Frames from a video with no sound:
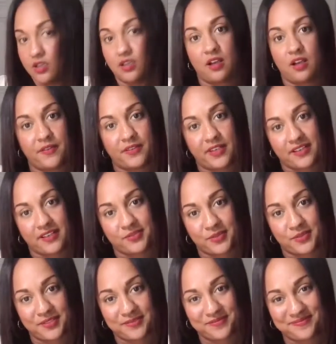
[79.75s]
on the next
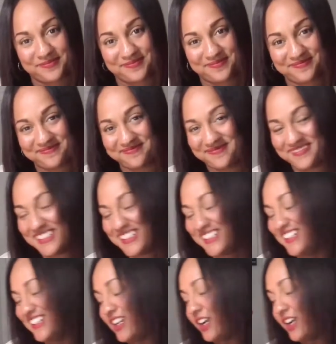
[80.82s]
one.
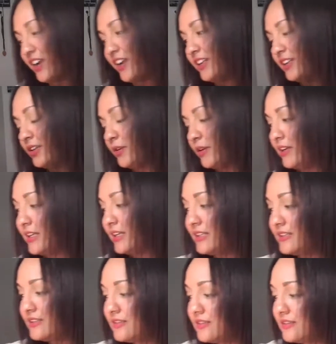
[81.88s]
All right,
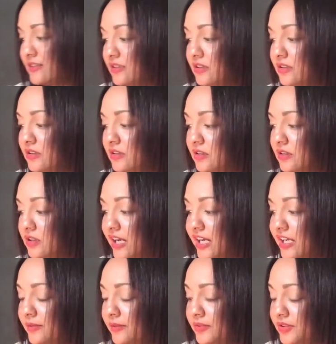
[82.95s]
Aquarius,
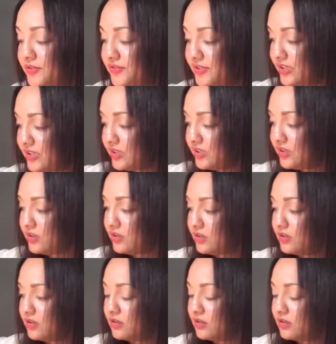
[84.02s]
I'm using